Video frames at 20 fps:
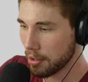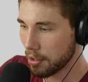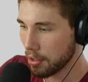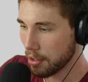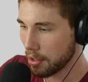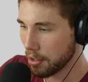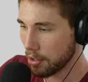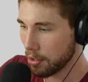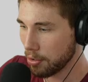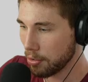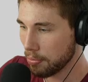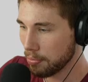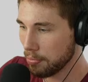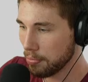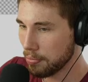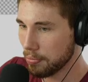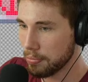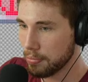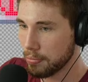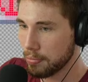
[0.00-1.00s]
I don't know,
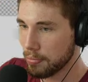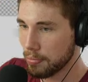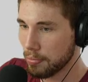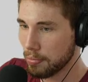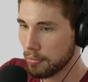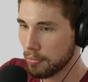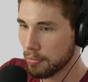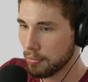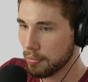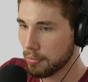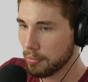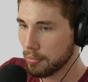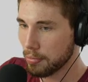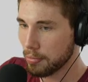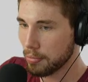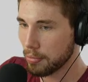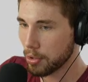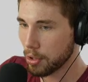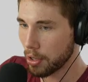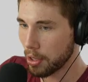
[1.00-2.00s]

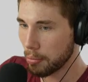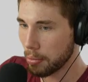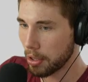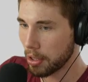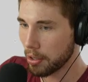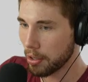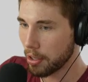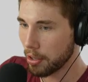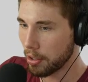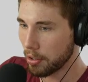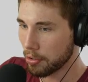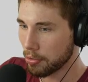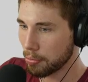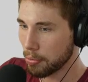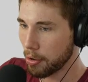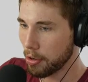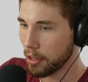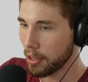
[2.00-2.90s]
not that big. I think it was probably